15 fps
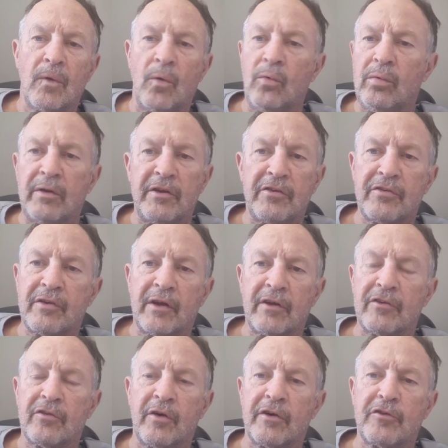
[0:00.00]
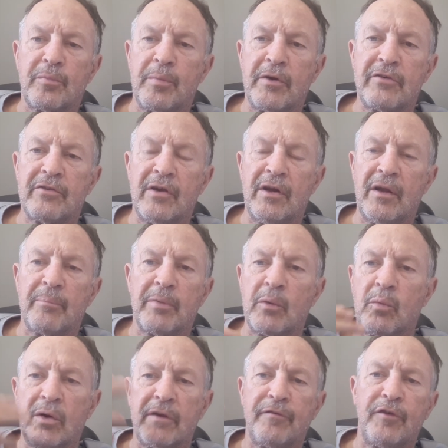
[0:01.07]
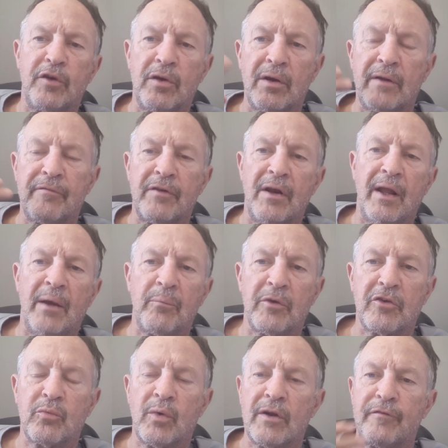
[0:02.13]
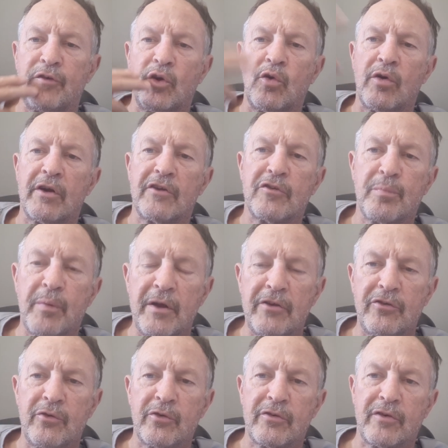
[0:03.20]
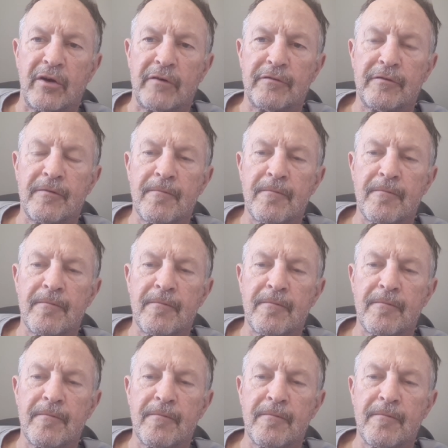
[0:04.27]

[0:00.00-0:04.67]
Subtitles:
All these things are expressed in love. But what if you don't have the language? What if you can't express yourself?